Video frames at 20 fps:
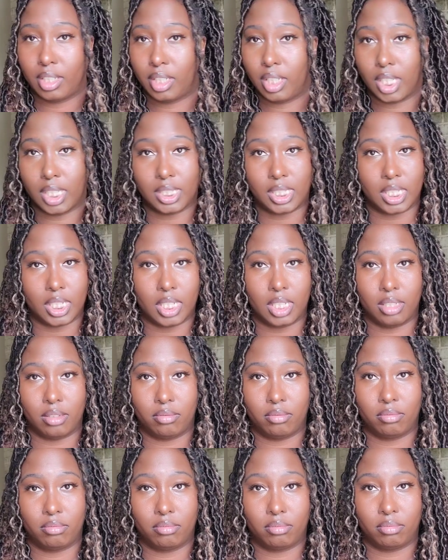That's it,
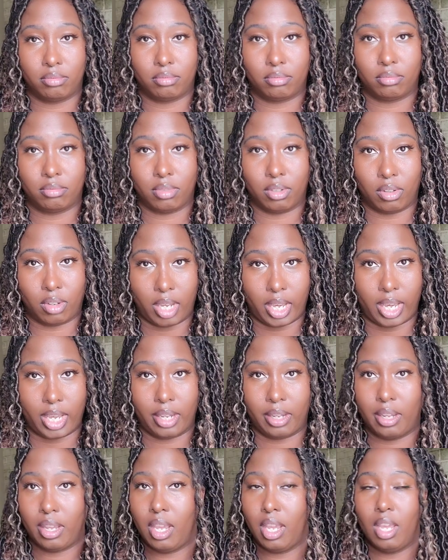
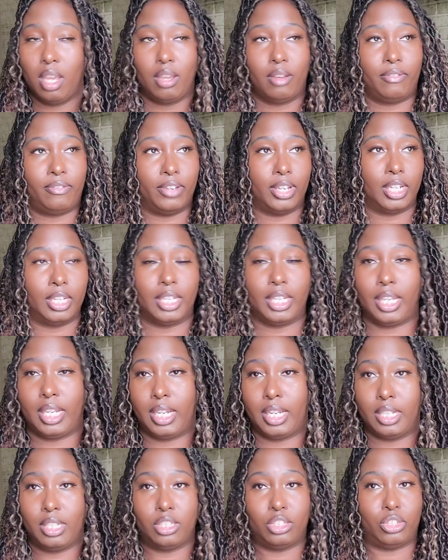okay? Fill it
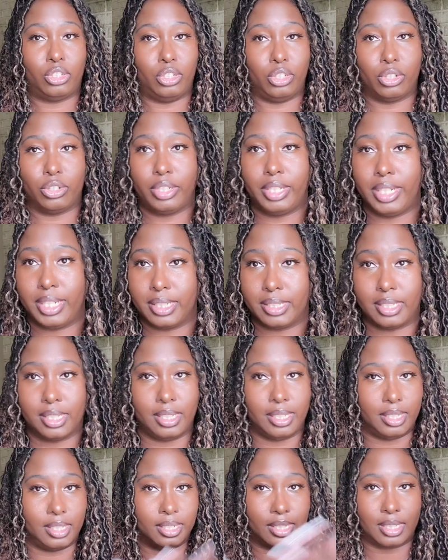in to your
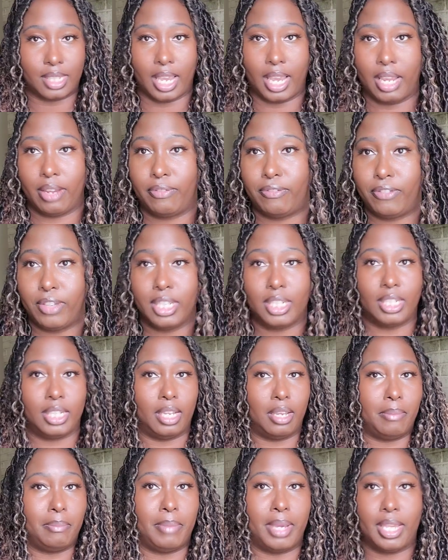density. The same fill
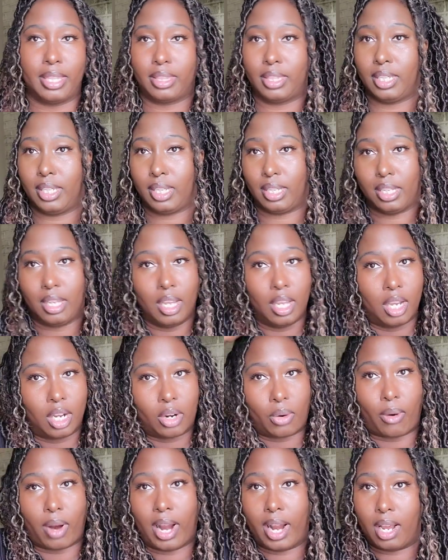in method,
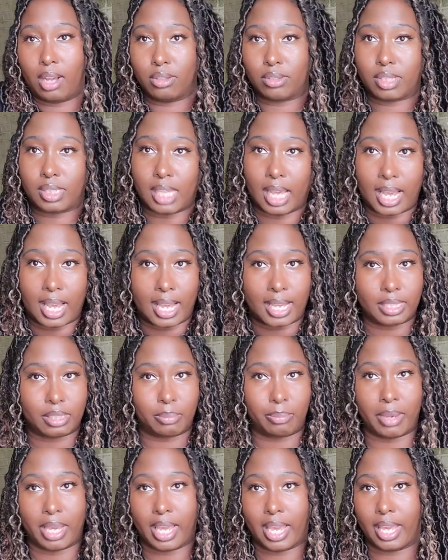crown, size,
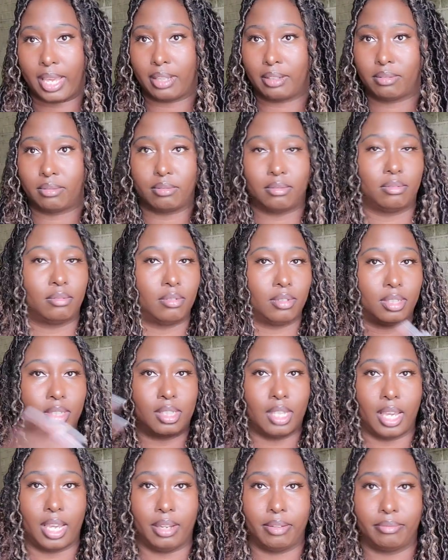back,
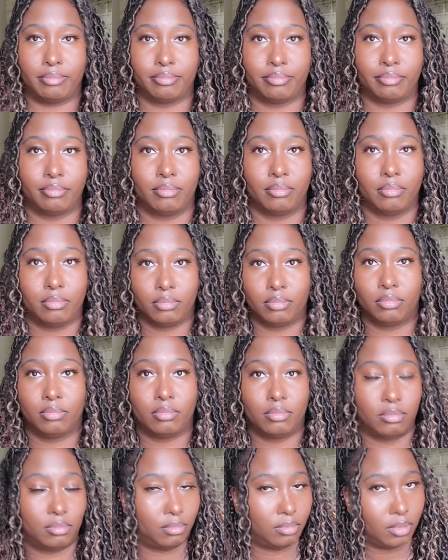same.
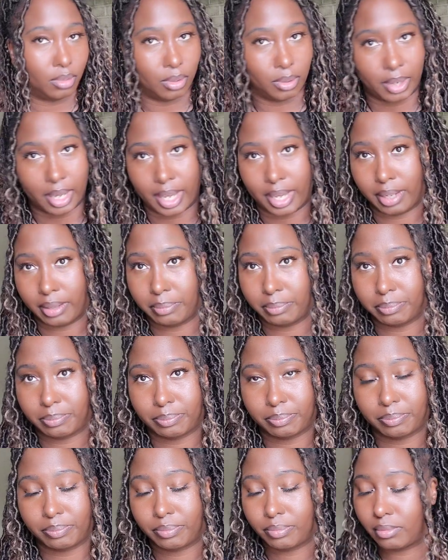Okay?
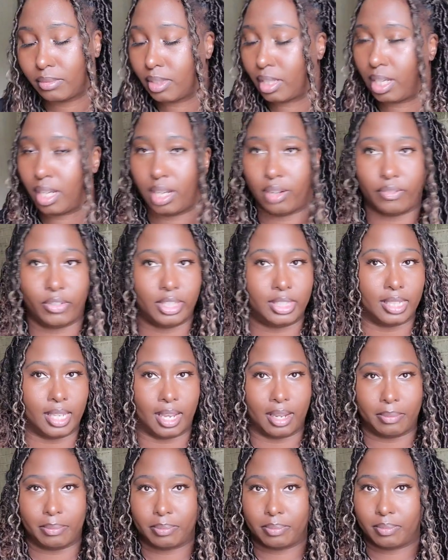Every
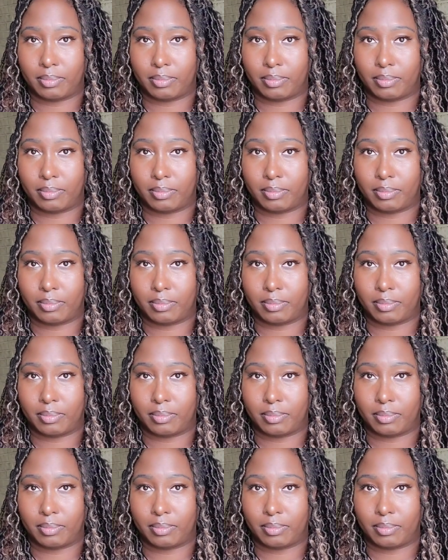time.